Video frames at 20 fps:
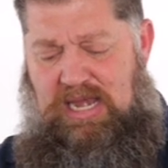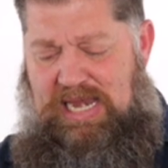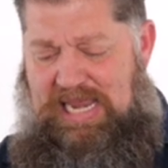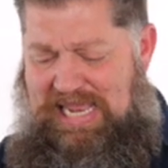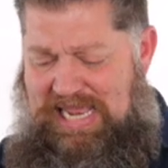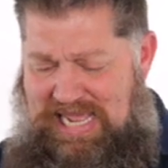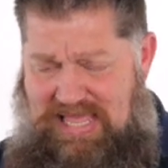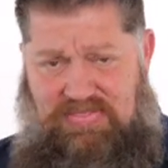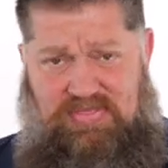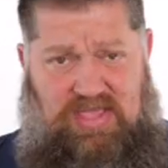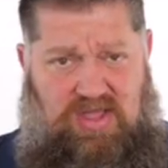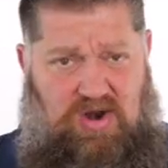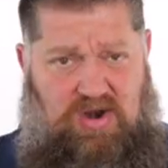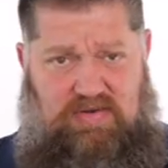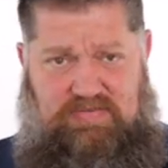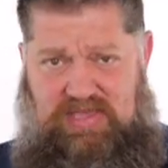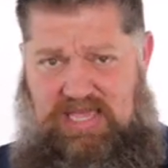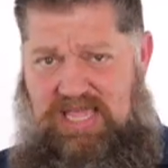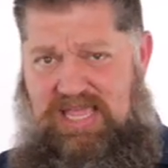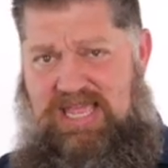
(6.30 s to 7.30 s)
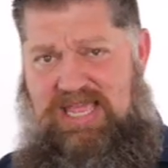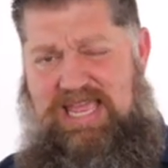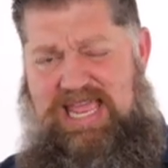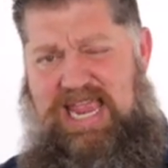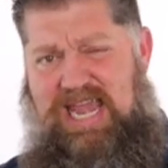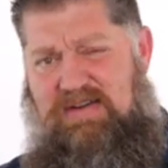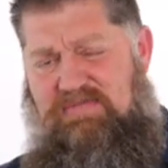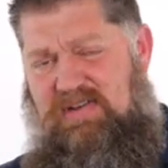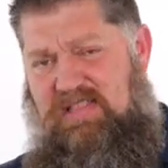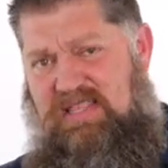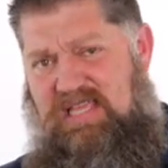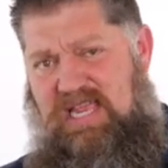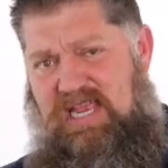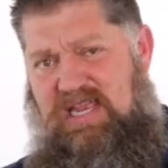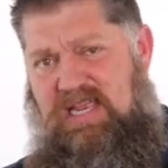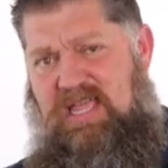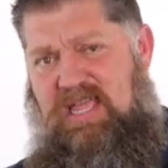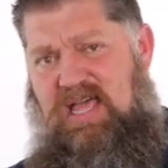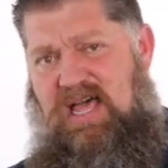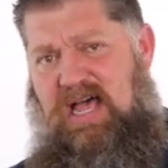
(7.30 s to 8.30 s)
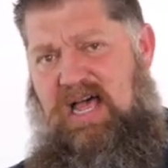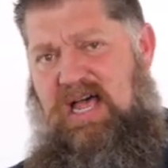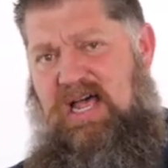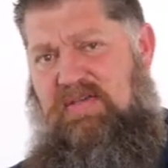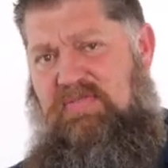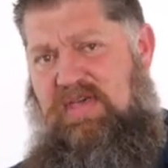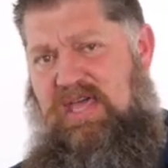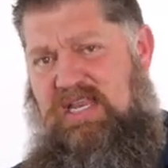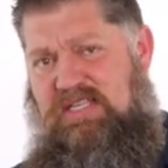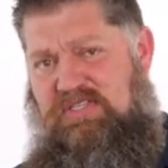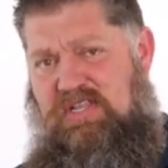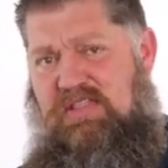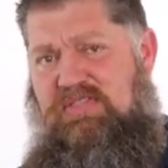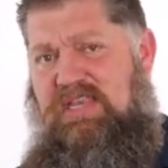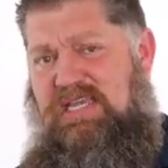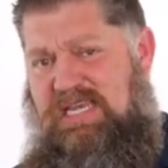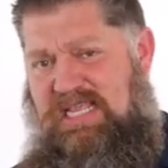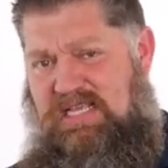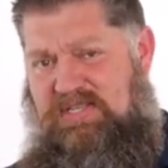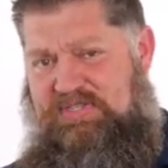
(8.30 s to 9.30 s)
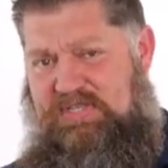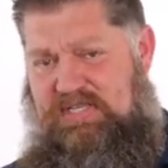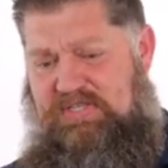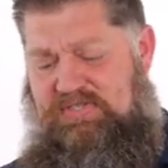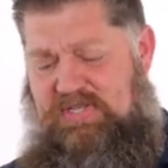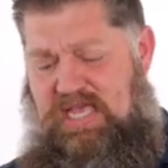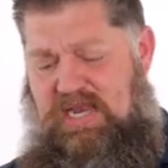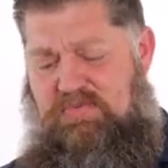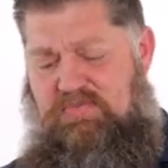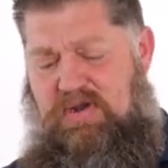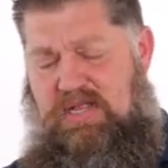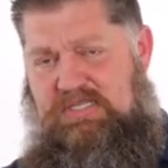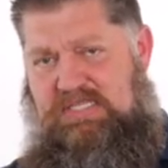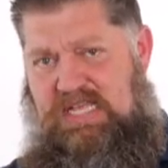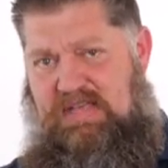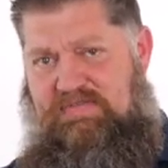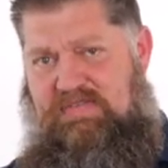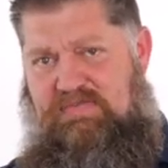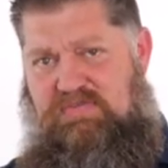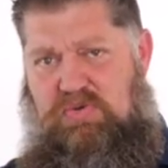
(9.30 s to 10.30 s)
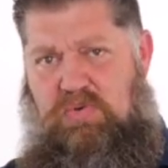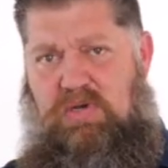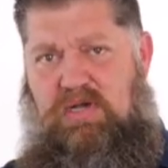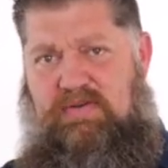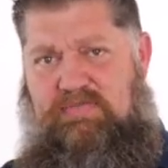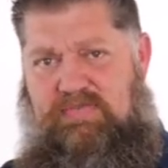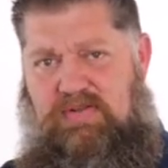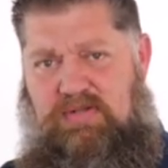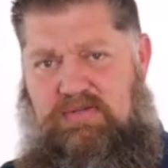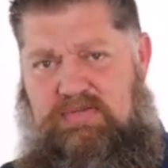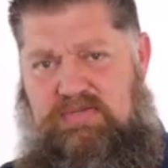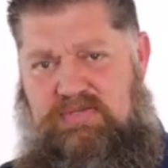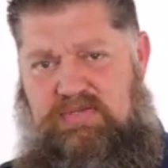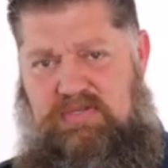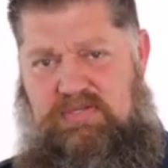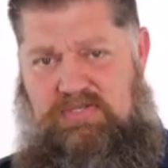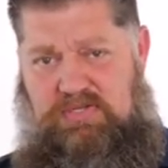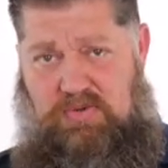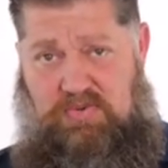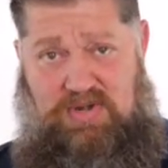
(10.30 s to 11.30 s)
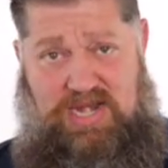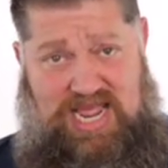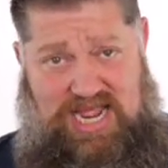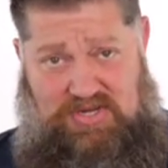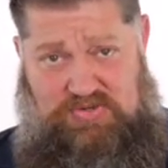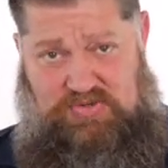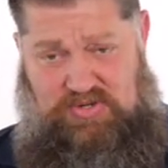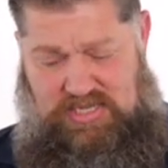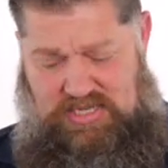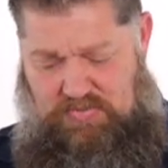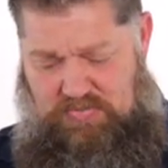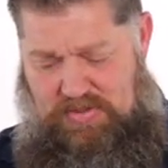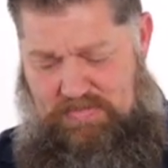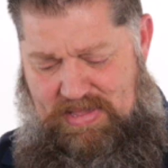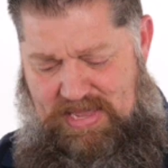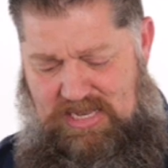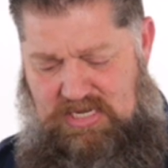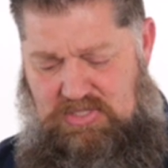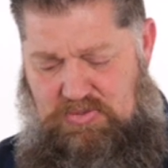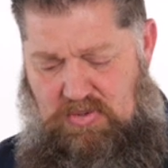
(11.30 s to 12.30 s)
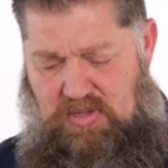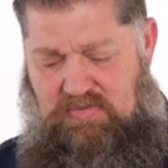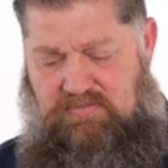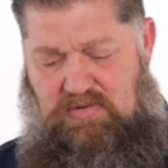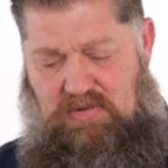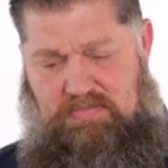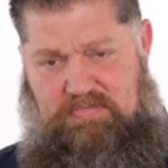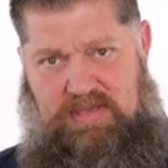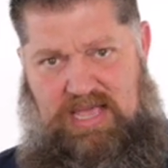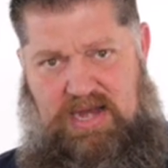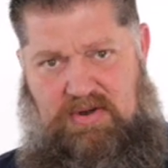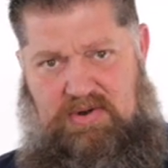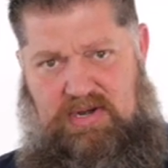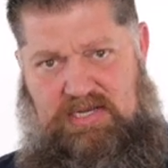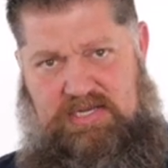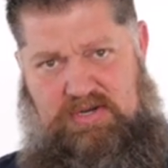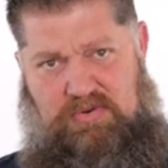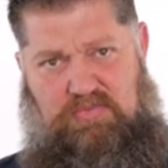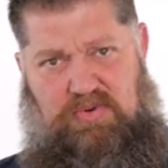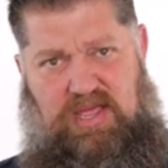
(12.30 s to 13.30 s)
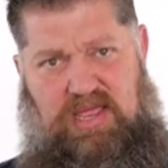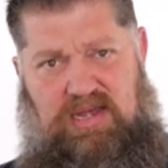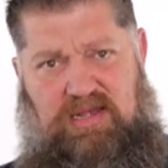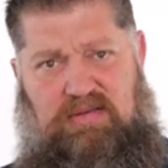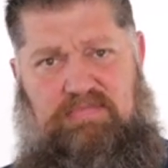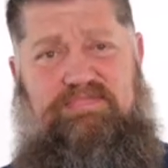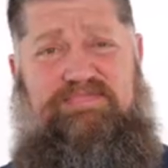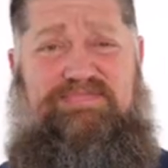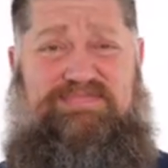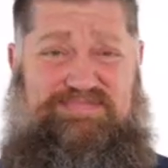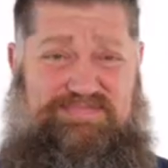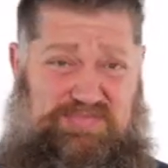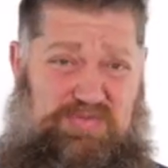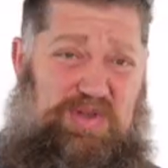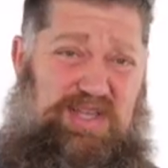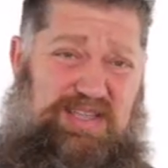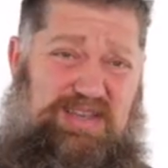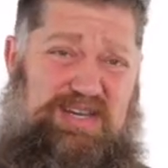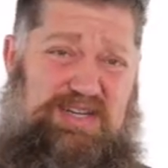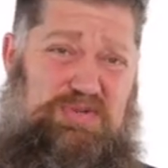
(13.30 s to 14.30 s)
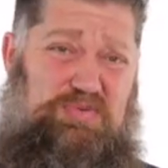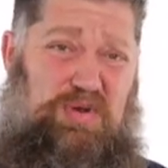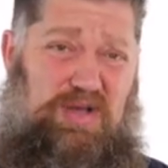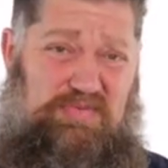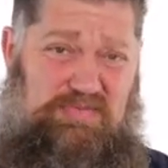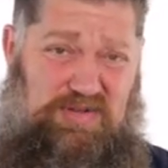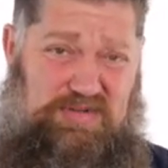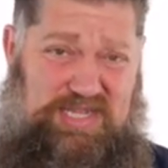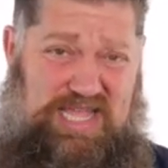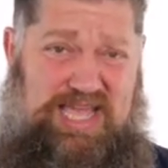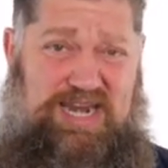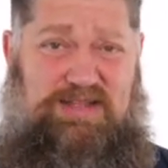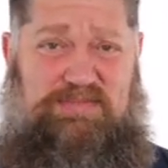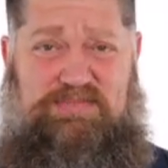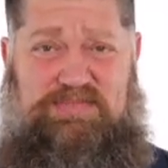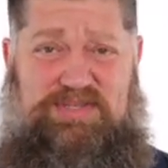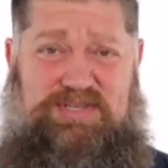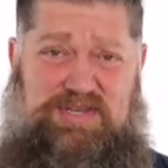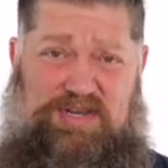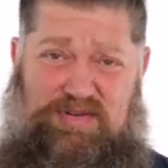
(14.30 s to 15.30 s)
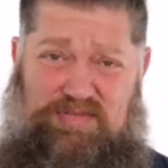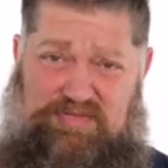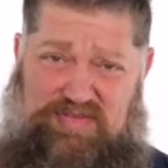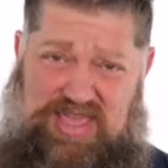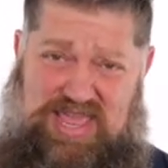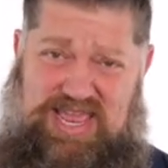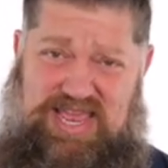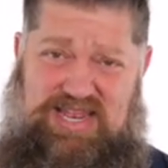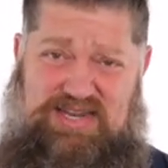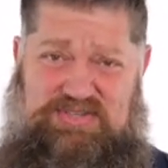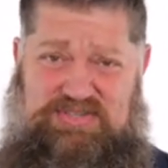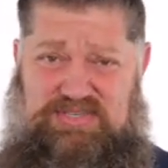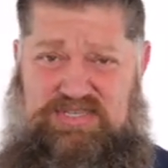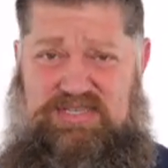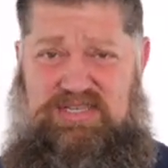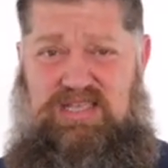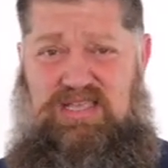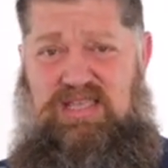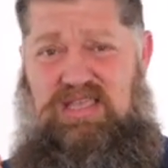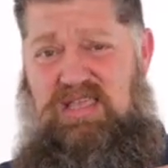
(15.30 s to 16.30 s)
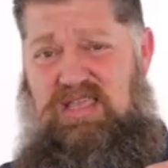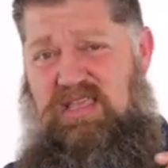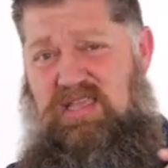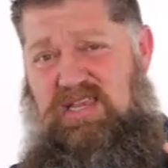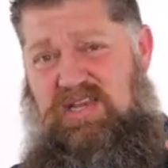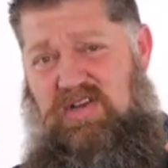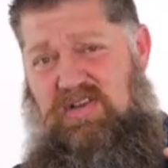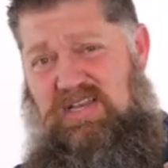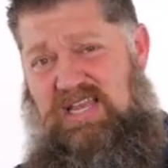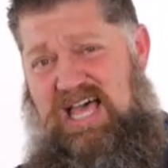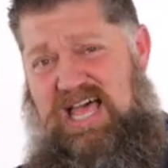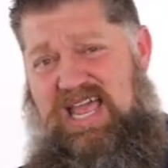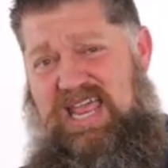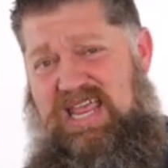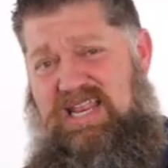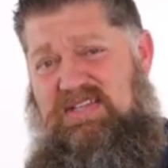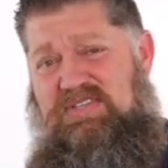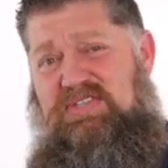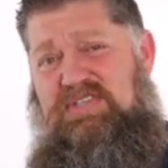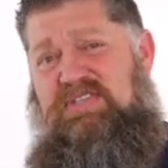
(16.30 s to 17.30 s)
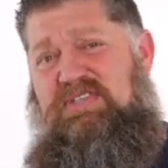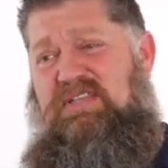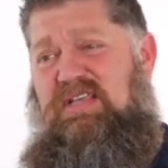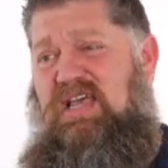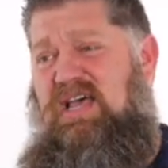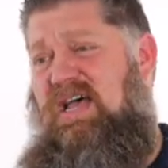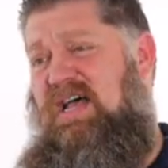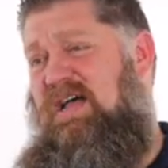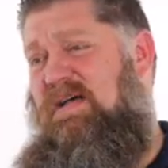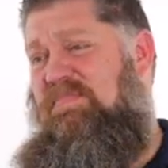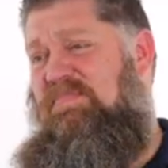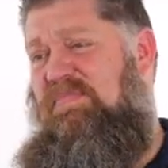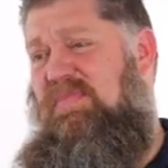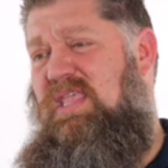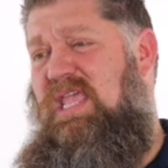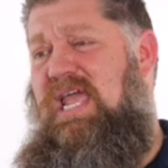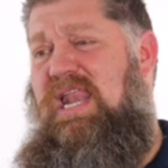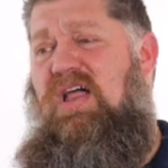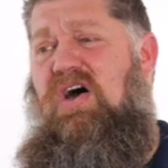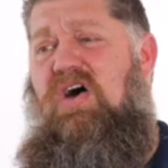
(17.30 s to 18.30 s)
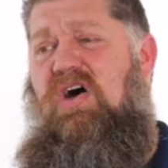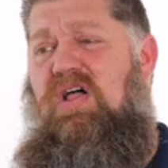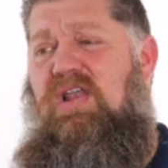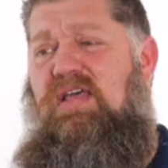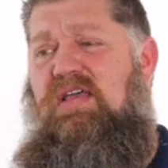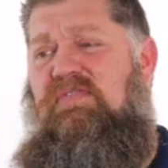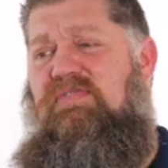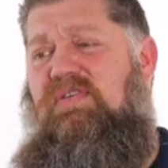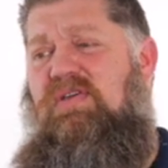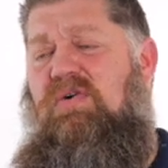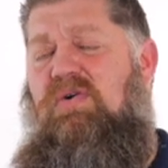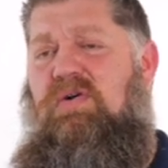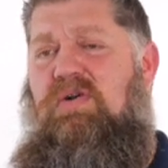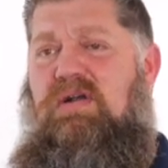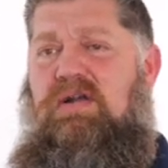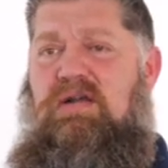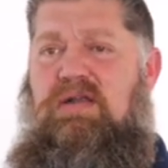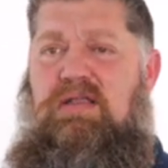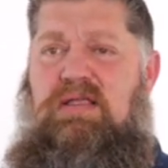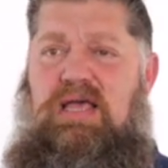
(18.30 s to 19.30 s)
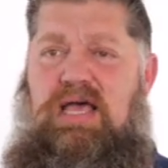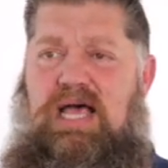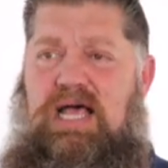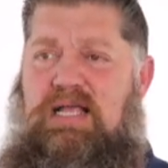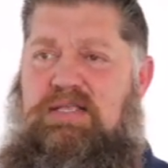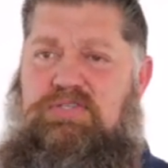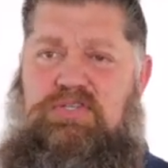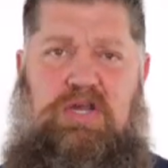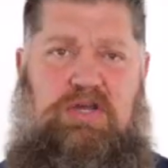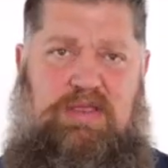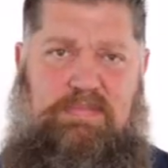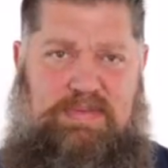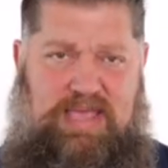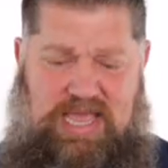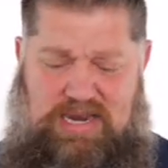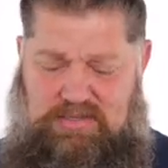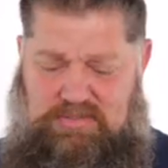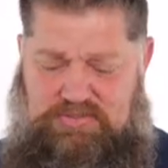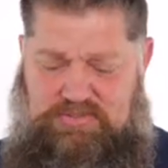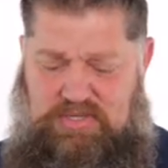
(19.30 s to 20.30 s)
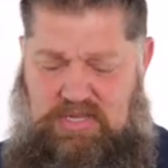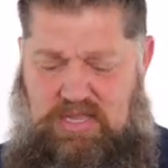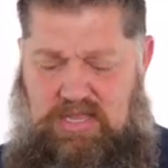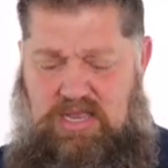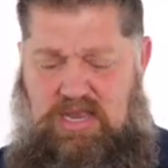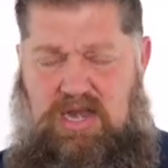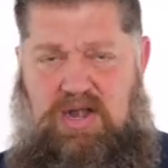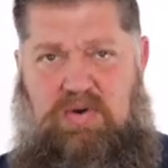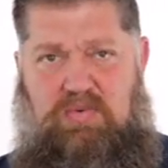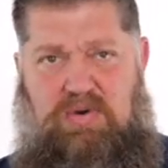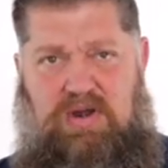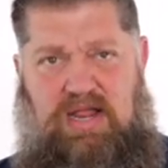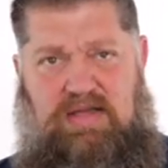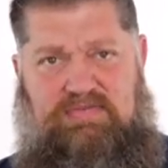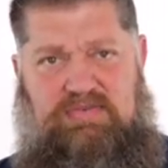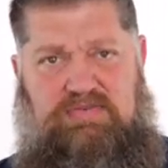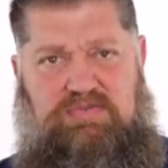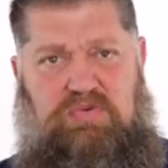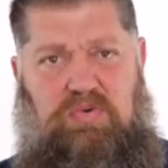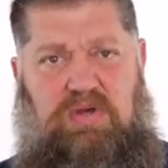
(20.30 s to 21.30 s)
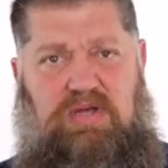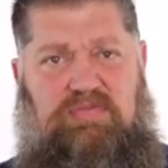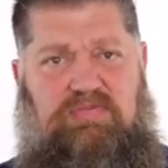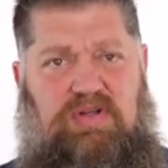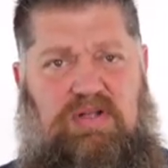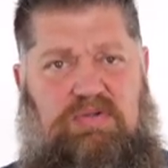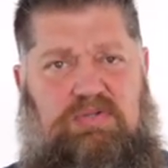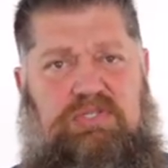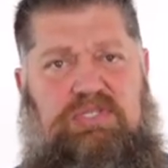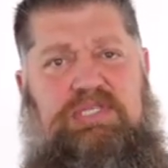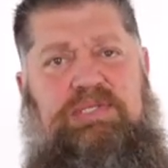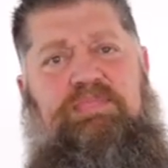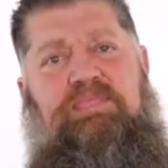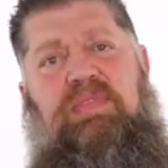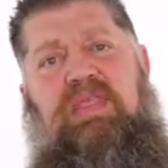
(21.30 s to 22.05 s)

In the RV, everything that is on the DC side runs off of 12 volts. So naturally, we make a 12 volt battery to run, well, your 12 volt items, your fans, your lights, and all of your circuit panels run off of 12 volts.